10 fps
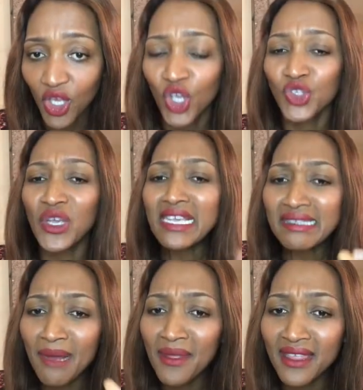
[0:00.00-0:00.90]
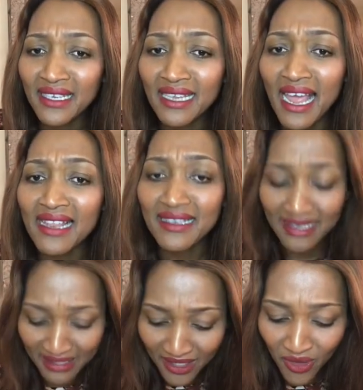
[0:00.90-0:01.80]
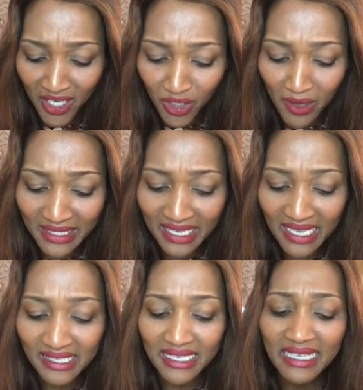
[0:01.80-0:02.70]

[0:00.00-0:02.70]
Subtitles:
So it's something that I decided, okay, Lord, guys,